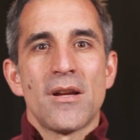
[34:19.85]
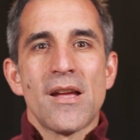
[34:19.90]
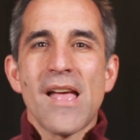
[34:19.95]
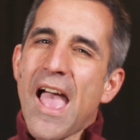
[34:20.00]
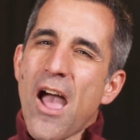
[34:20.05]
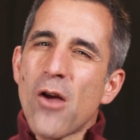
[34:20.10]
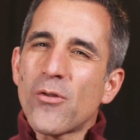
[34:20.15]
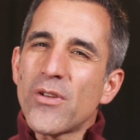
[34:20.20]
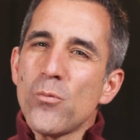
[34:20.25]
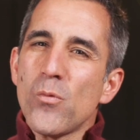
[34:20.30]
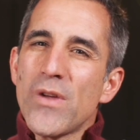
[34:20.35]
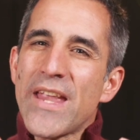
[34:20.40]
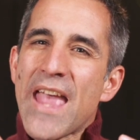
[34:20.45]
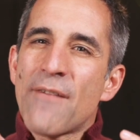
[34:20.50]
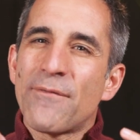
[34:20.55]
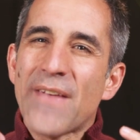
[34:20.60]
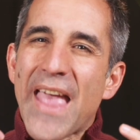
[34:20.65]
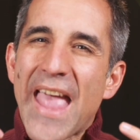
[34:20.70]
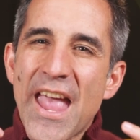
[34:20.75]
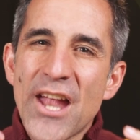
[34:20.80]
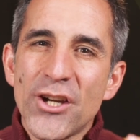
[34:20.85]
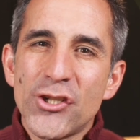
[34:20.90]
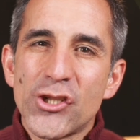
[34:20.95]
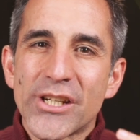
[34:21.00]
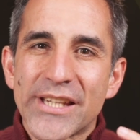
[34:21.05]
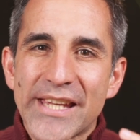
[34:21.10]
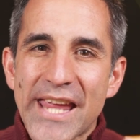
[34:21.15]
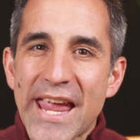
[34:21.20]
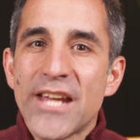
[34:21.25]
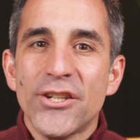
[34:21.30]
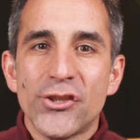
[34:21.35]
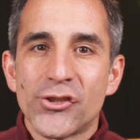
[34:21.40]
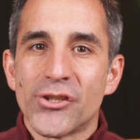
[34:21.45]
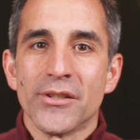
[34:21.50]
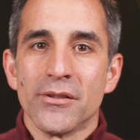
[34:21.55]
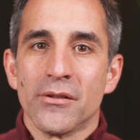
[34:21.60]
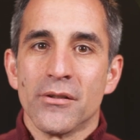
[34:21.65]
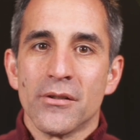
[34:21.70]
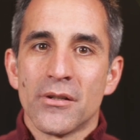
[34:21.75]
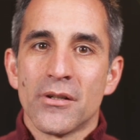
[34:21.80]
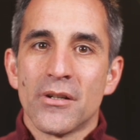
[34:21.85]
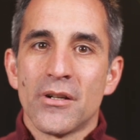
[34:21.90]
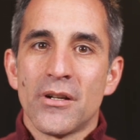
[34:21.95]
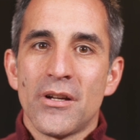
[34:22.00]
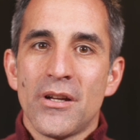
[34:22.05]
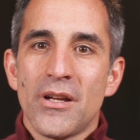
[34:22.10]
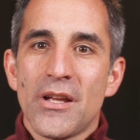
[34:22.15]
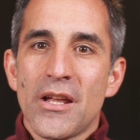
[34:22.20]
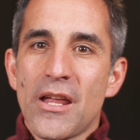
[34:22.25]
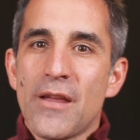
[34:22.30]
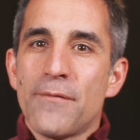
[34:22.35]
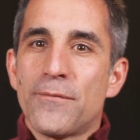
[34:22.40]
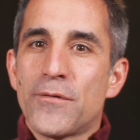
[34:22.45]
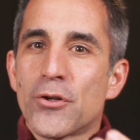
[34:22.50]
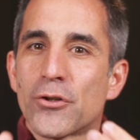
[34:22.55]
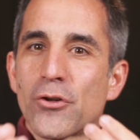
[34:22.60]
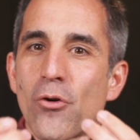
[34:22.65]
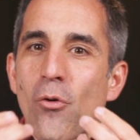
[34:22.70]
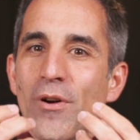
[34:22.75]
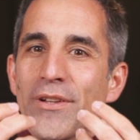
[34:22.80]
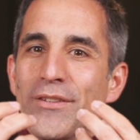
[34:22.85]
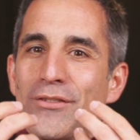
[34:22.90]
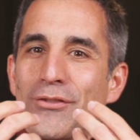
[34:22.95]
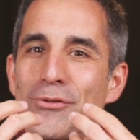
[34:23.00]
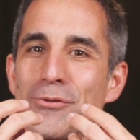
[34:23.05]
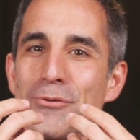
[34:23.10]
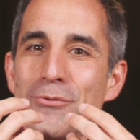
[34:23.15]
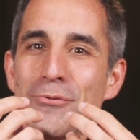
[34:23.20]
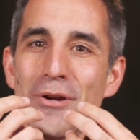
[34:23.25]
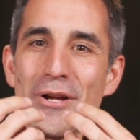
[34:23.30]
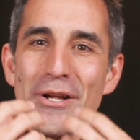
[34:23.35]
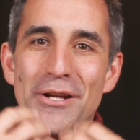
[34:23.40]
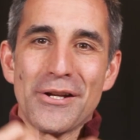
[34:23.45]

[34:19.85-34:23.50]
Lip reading: How can we have education if you're going to